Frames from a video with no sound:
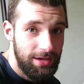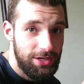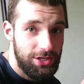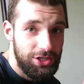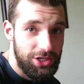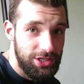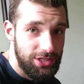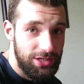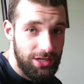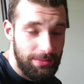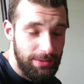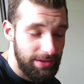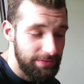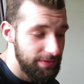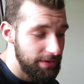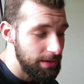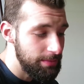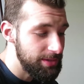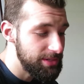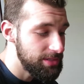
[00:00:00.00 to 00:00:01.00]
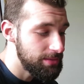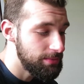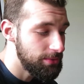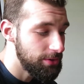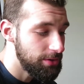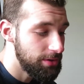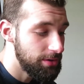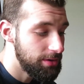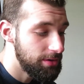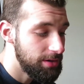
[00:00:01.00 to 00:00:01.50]
She's gonna make fun of me some
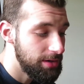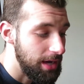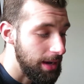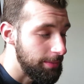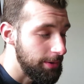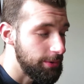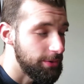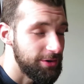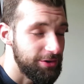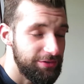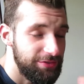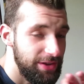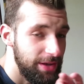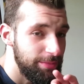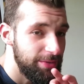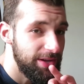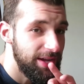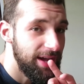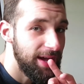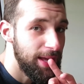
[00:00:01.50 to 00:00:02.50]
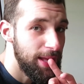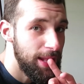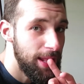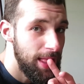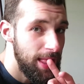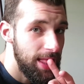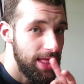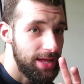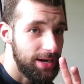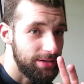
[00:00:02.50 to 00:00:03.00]
more. I'm gonna watch Family Guy,
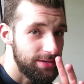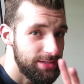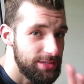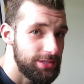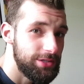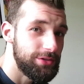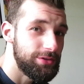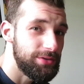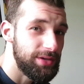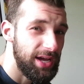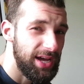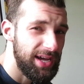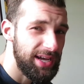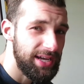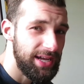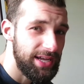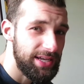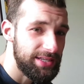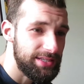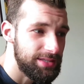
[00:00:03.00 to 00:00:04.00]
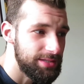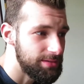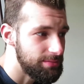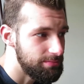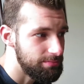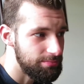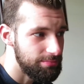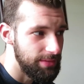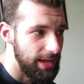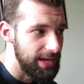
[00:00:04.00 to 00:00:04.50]
and I'll see you guys
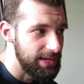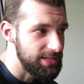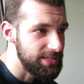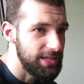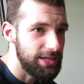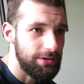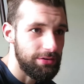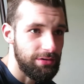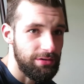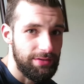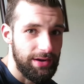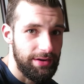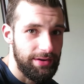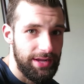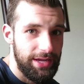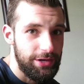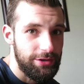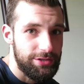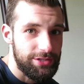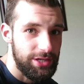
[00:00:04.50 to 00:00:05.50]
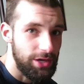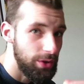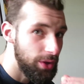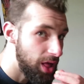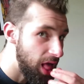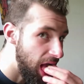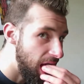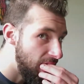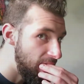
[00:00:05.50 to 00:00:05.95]
at dinner around 8 or so.